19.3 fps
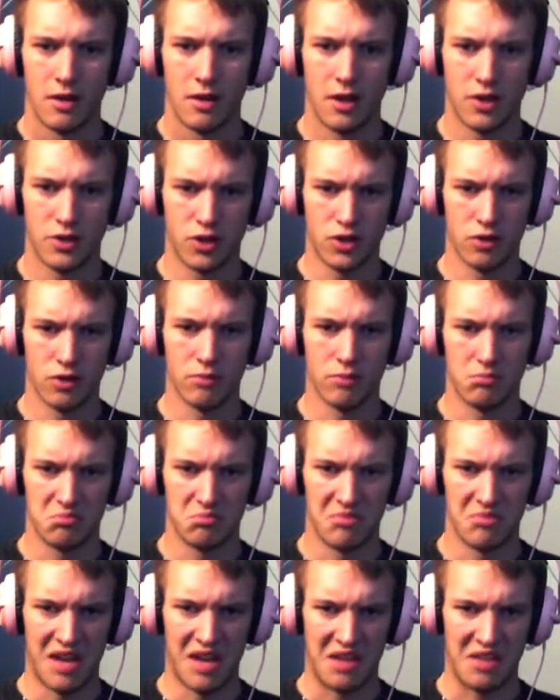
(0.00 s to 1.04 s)
It should
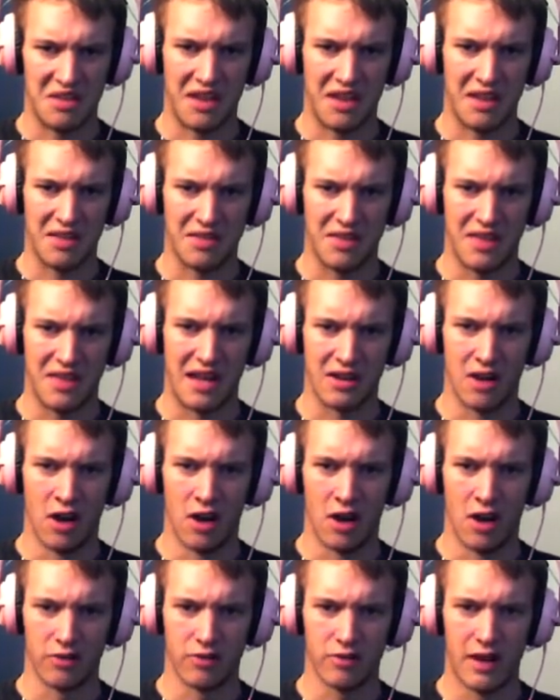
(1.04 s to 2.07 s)
not take that
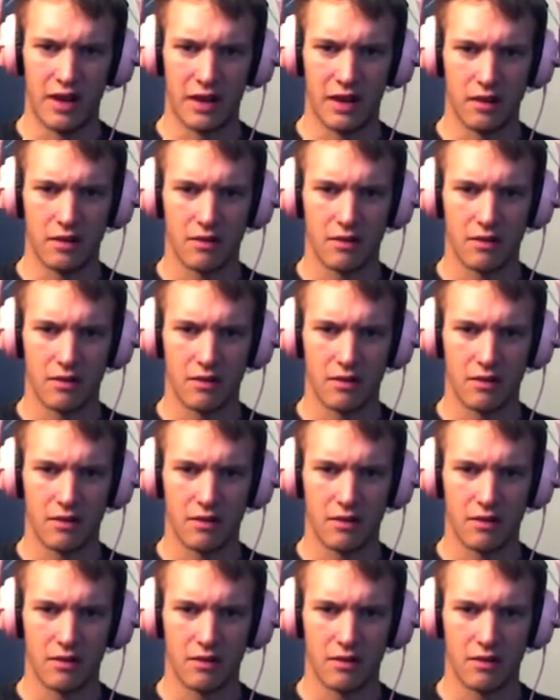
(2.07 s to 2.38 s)
long to like